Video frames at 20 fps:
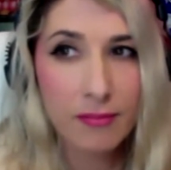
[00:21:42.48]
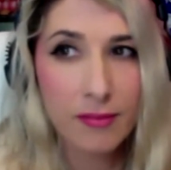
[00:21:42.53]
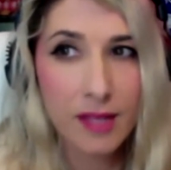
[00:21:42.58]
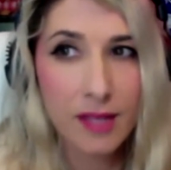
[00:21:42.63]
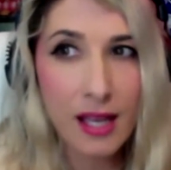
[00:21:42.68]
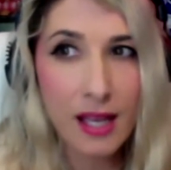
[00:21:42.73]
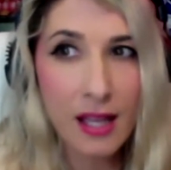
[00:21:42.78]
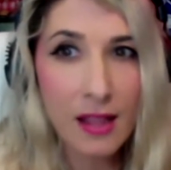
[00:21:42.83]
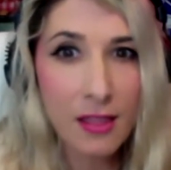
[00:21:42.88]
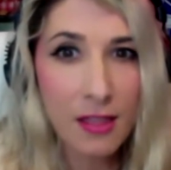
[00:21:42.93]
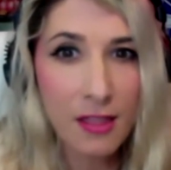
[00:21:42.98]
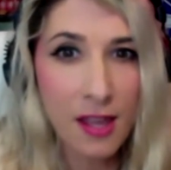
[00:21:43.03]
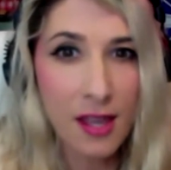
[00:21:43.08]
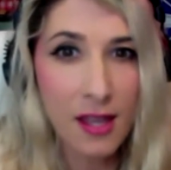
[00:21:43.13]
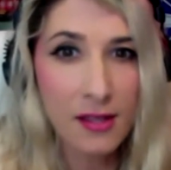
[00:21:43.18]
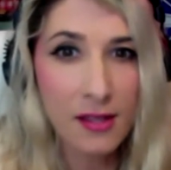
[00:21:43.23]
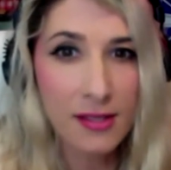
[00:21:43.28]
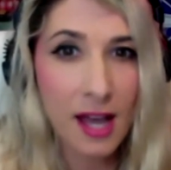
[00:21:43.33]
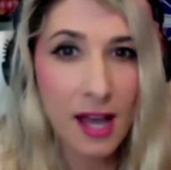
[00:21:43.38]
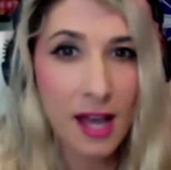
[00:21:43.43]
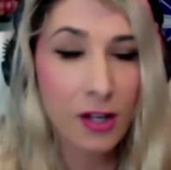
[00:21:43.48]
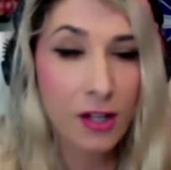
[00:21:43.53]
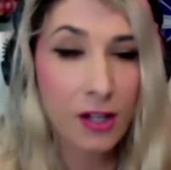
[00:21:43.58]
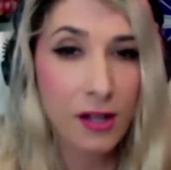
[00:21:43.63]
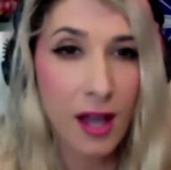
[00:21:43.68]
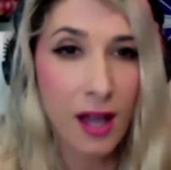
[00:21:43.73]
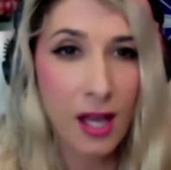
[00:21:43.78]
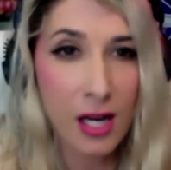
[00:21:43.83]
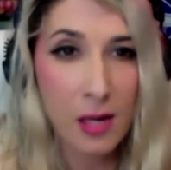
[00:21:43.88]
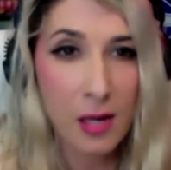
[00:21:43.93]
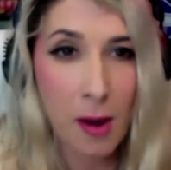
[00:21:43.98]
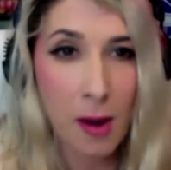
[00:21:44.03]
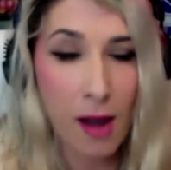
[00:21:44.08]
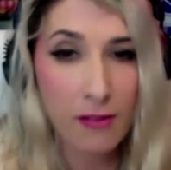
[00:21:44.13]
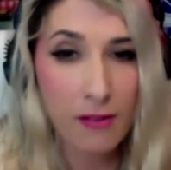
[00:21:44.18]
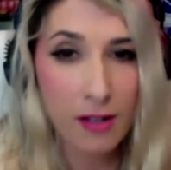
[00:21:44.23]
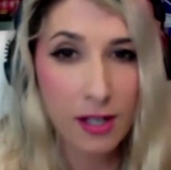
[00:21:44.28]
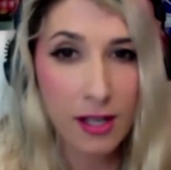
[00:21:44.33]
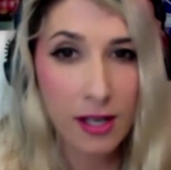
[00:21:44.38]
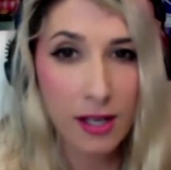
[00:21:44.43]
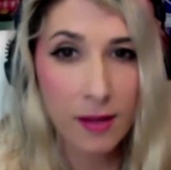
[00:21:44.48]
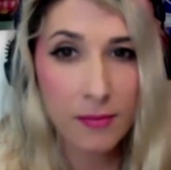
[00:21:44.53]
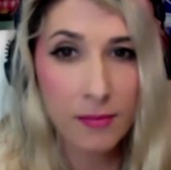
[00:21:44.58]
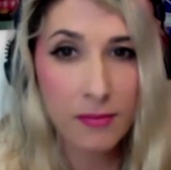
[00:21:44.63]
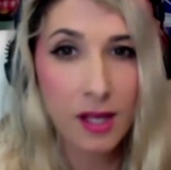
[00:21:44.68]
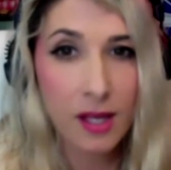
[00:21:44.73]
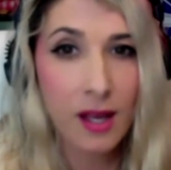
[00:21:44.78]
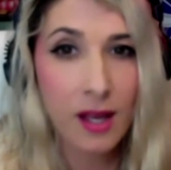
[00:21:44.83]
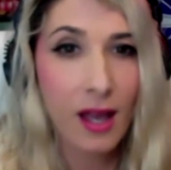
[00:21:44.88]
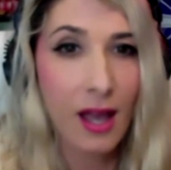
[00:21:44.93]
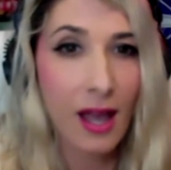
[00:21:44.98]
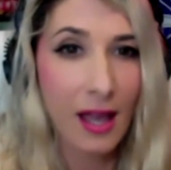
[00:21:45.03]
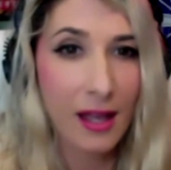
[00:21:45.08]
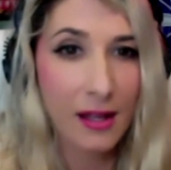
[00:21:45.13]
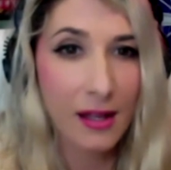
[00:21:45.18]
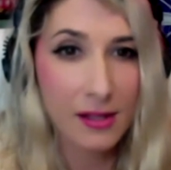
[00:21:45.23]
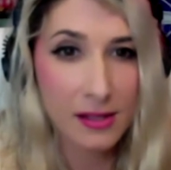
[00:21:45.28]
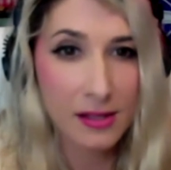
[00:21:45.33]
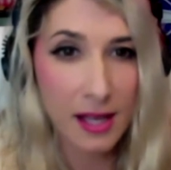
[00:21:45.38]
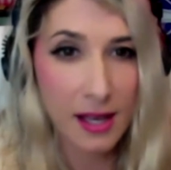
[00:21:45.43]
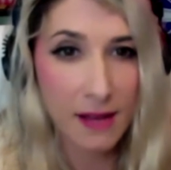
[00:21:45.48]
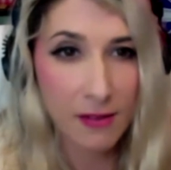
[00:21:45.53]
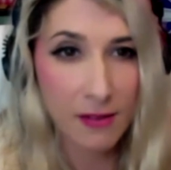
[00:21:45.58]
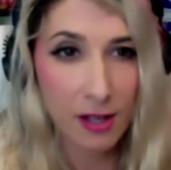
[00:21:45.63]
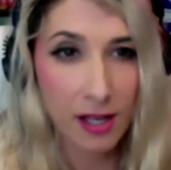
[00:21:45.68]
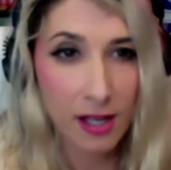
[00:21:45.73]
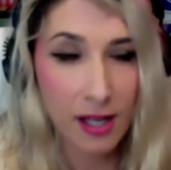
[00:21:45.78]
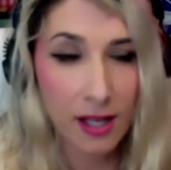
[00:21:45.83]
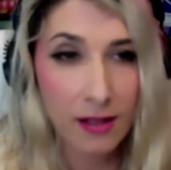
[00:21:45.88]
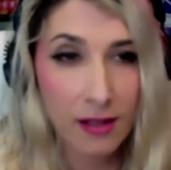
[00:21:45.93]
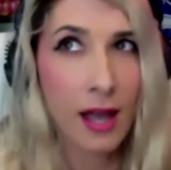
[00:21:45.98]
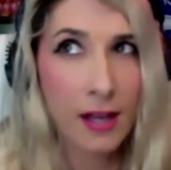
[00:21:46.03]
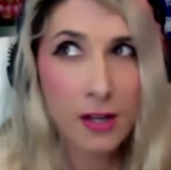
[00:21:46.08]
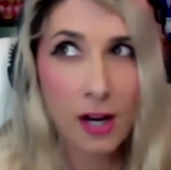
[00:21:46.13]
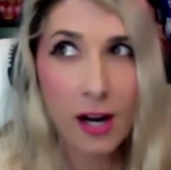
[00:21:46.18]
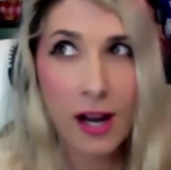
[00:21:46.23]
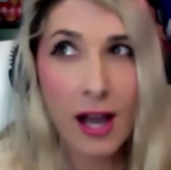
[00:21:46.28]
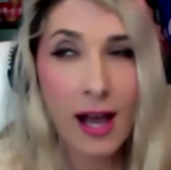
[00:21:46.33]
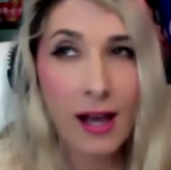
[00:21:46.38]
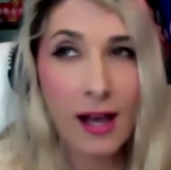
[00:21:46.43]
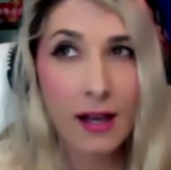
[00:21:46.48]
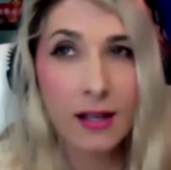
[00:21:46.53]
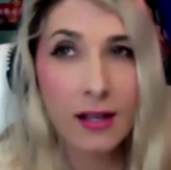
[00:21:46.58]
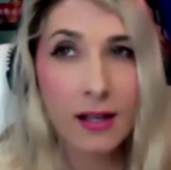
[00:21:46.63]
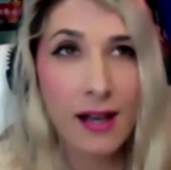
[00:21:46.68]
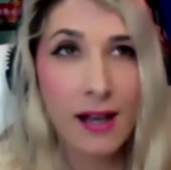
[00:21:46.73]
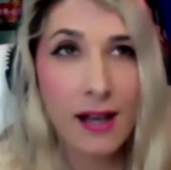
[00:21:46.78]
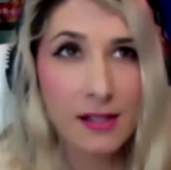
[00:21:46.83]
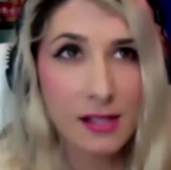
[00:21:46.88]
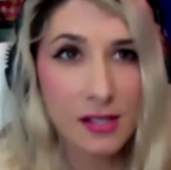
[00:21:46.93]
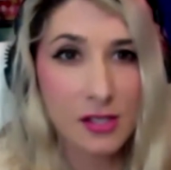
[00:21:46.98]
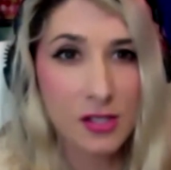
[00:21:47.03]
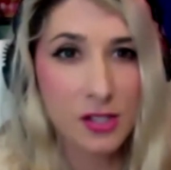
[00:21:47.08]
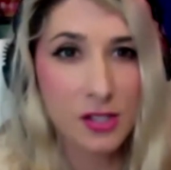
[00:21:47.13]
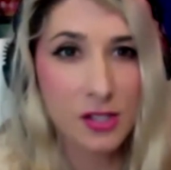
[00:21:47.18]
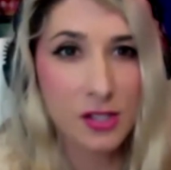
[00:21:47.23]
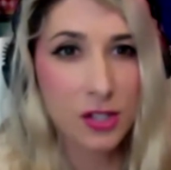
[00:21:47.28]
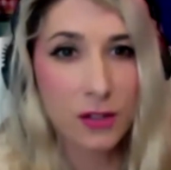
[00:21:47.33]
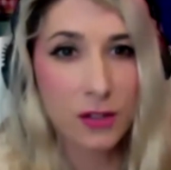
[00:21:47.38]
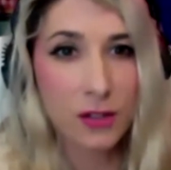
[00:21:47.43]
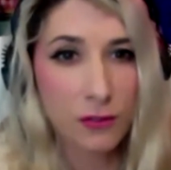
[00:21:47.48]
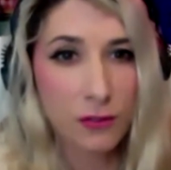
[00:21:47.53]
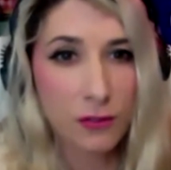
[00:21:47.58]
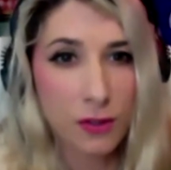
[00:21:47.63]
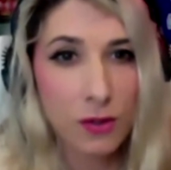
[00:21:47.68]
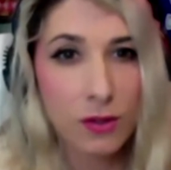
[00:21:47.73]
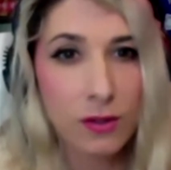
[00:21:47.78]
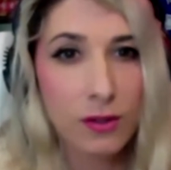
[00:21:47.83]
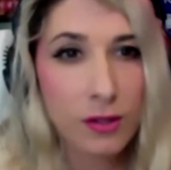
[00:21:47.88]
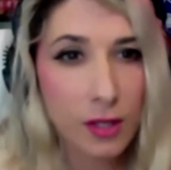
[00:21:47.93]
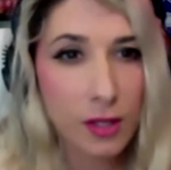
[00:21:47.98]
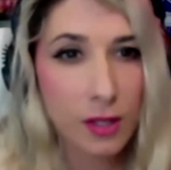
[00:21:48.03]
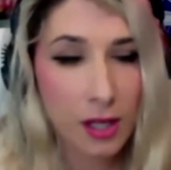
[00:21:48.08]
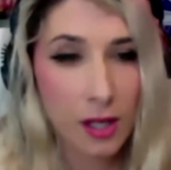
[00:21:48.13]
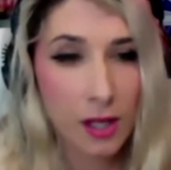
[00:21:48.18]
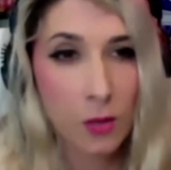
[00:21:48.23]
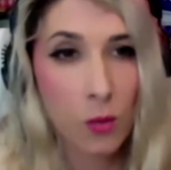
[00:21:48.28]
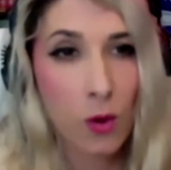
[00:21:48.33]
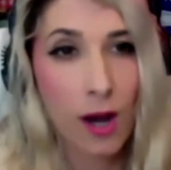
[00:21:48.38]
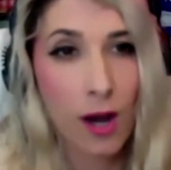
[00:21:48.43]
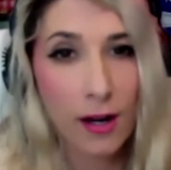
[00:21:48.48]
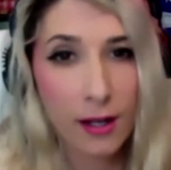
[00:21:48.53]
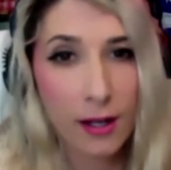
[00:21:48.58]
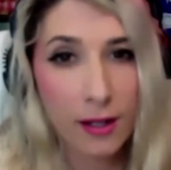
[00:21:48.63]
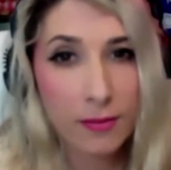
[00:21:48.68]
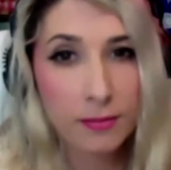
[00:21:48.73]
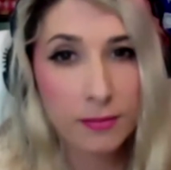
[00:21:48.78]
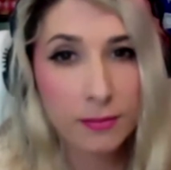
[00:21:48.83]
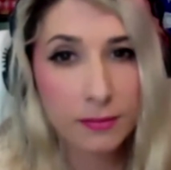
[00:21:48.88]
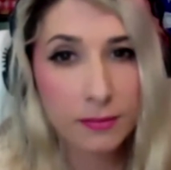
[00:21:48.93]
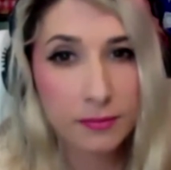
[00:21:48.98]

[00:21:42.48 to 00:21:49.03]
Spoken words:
in things that could end poverty and slavery and our access to good food and water,